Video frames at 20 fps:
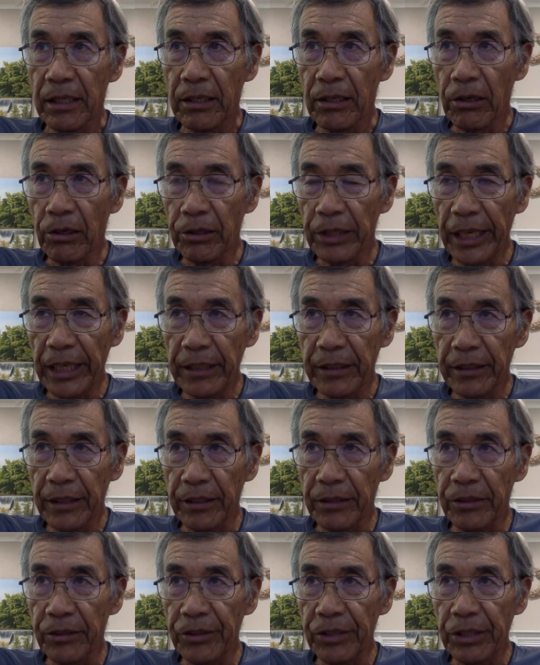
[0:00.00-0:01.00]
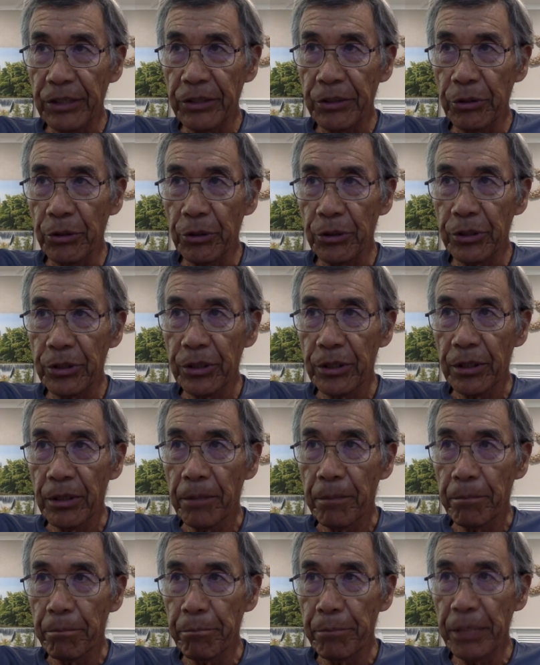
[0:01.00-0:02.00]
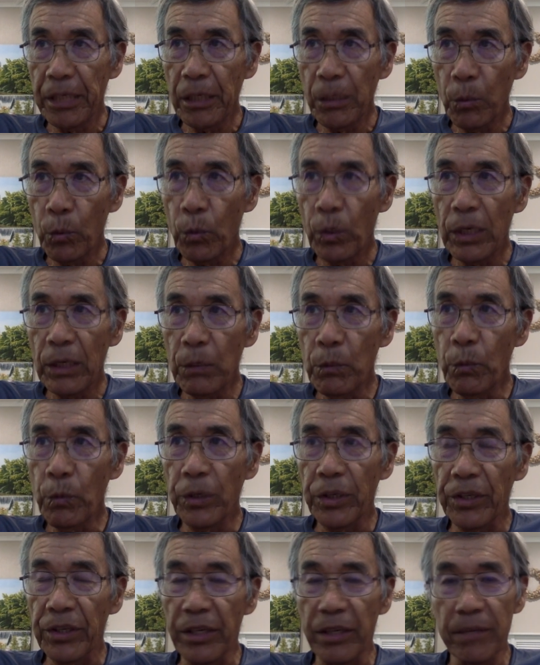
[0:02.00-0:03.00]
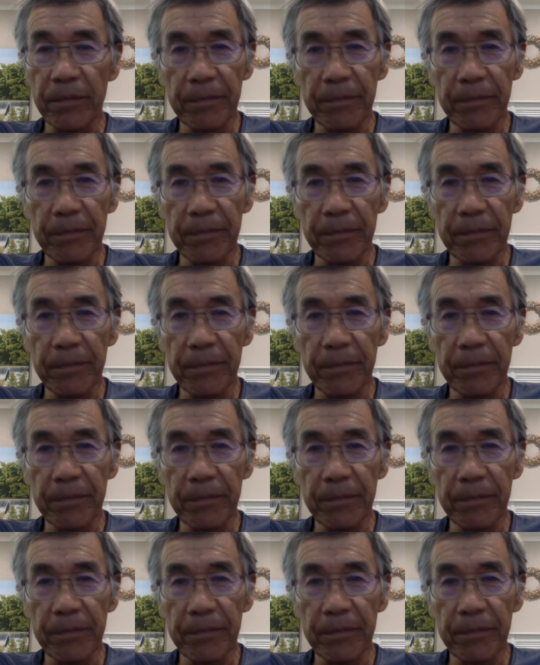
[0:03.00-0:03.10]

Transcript: connected to the source, be one with it,